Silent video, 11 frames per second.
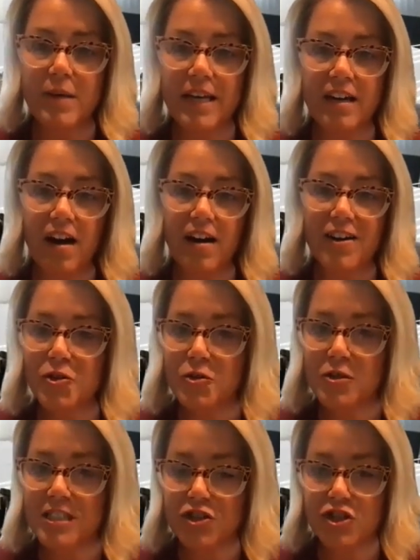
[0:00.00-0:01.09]
in our new
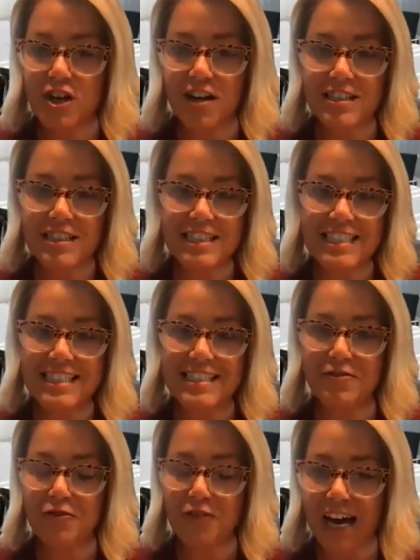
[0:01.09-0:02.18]
teacher talks in
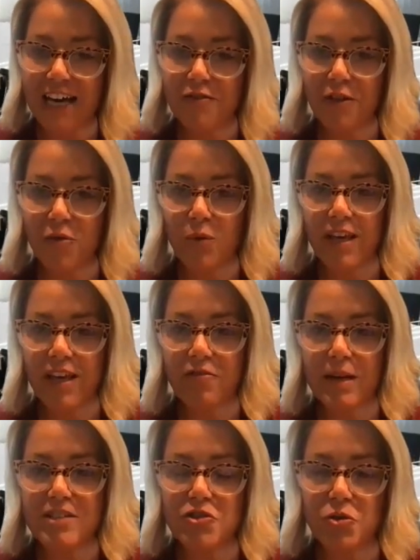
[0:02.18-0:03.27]
season five that we have
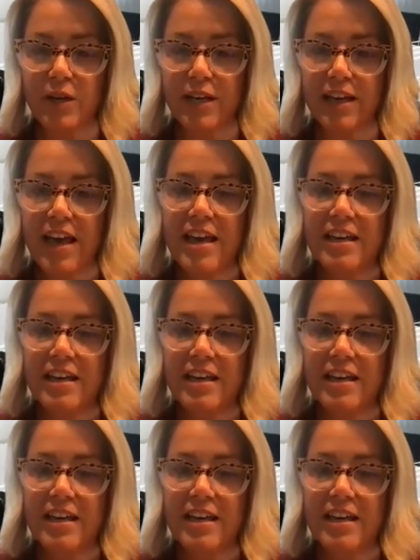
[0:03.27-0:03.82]
been doing